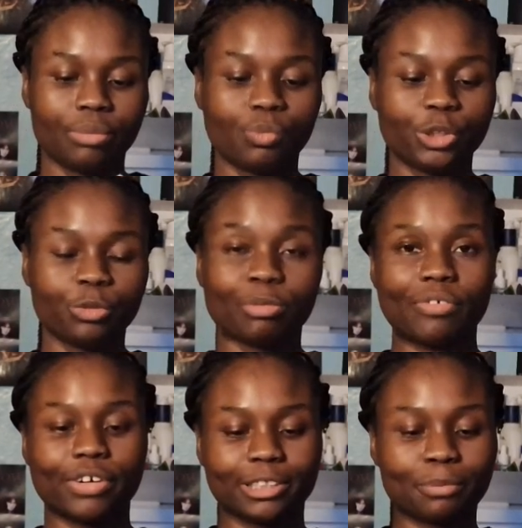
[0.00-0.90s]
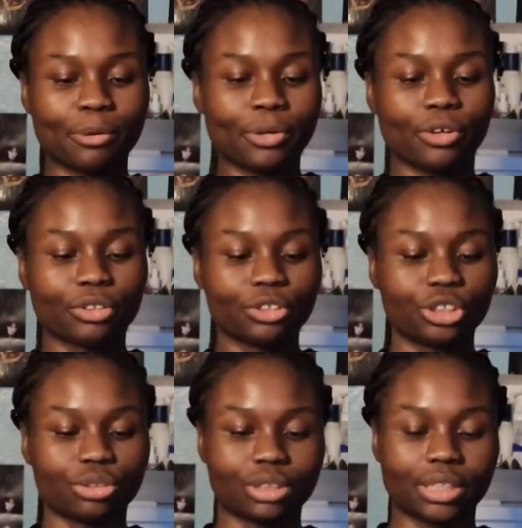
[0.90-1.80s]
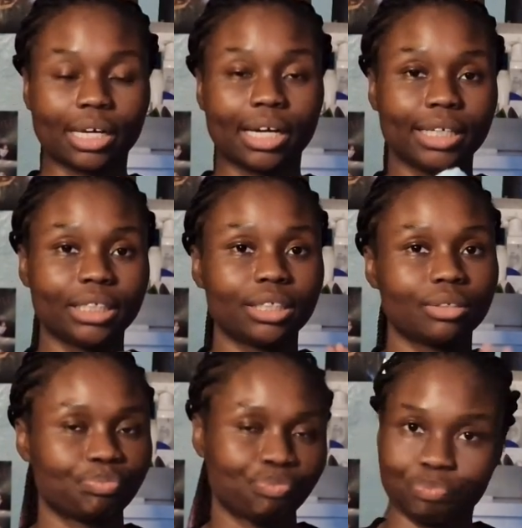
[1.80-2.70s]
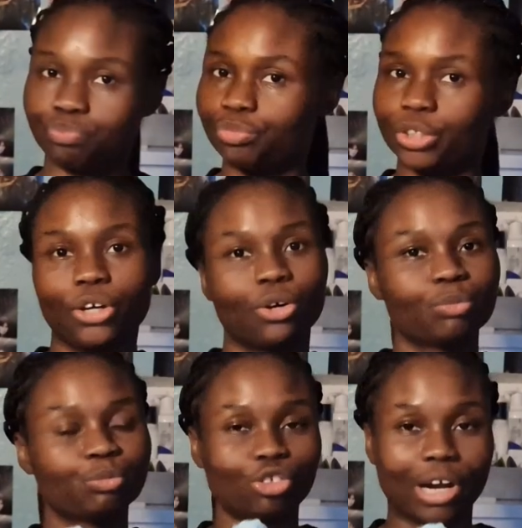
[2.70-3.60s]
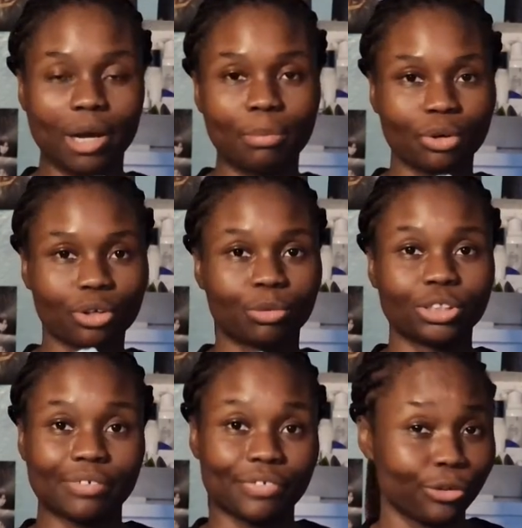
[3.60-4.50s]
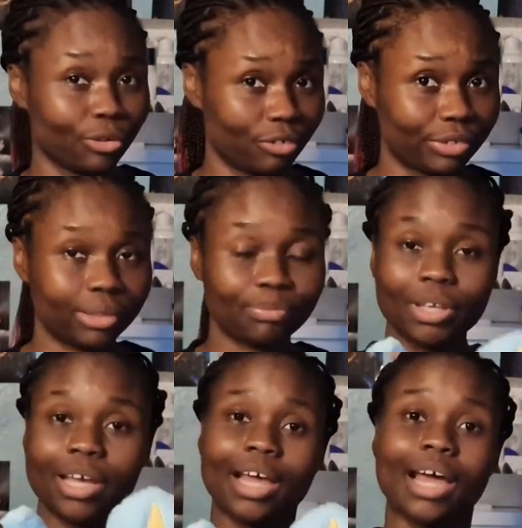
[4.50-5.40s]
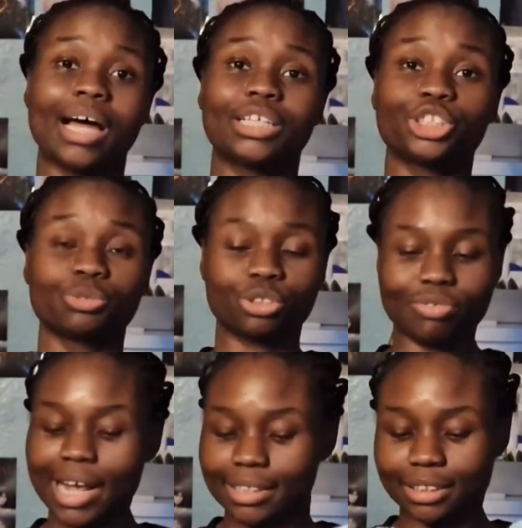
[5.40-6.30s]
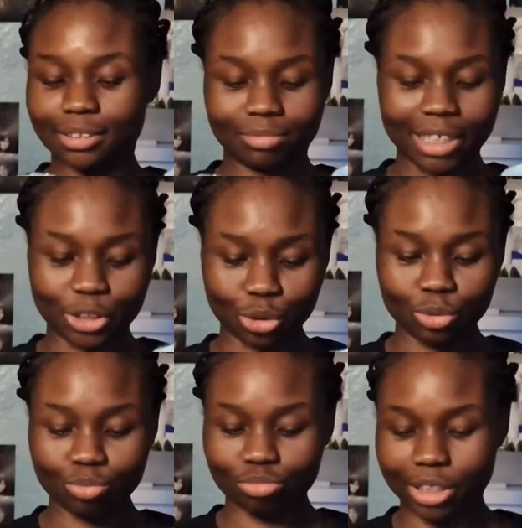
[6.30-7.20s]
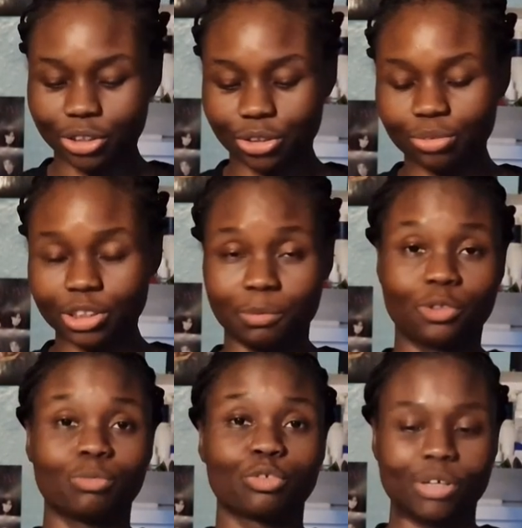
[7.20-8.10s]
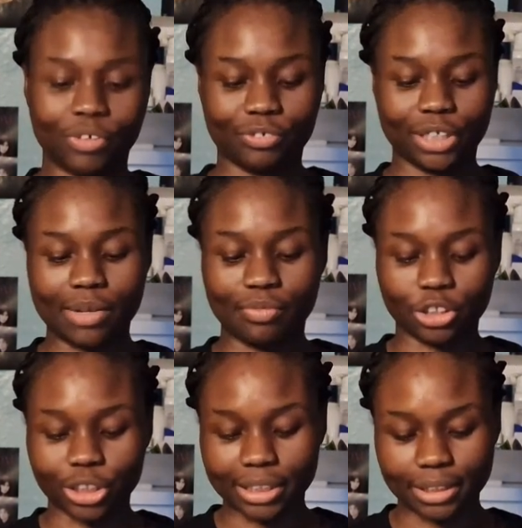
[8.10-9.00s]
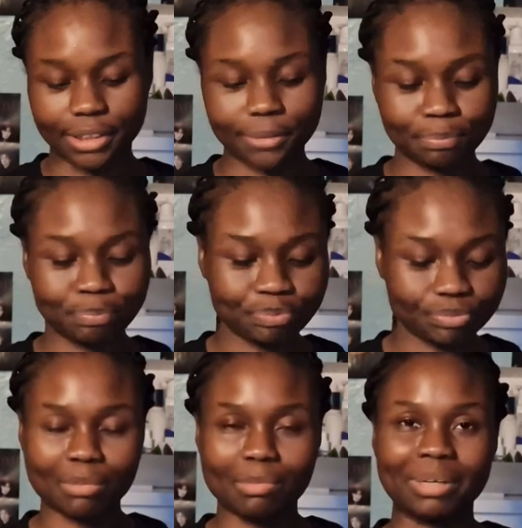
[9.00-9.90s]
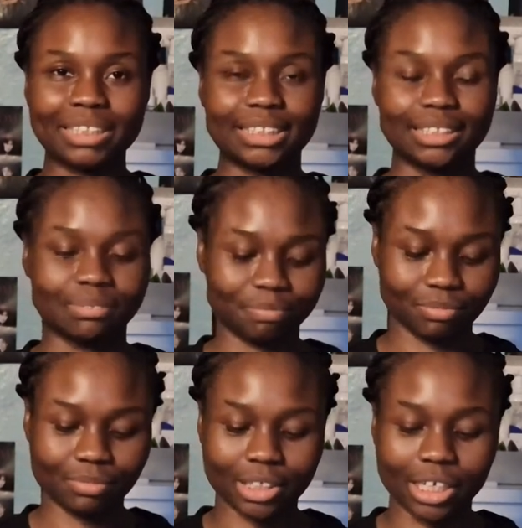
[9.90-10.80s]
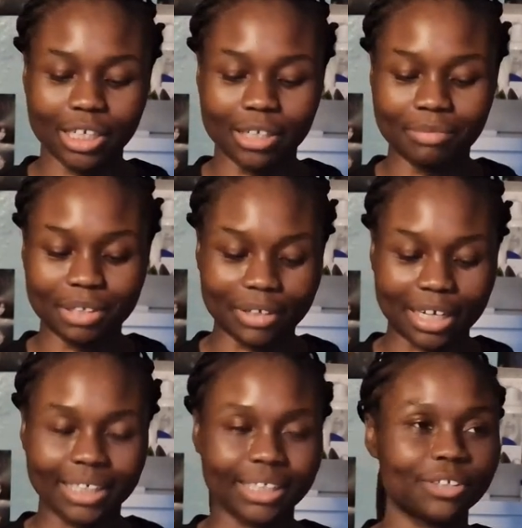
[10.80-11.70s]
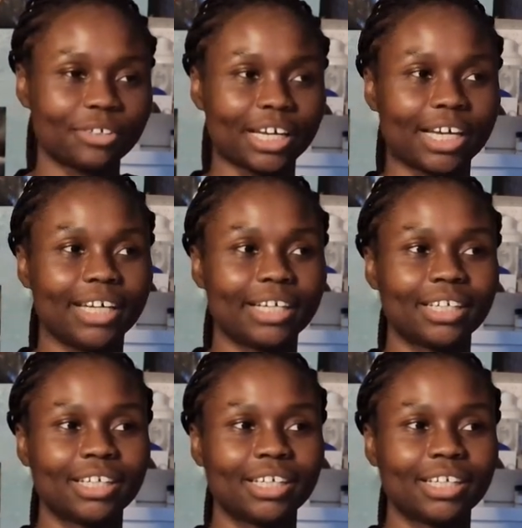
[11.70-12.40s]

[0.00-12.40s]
which one of my friends put me on. She was like, you know, try out Pokemon, I think you'll love it. And she was correct. I do. It's become one of my favourite game franchises. My bestie. They were like, okay,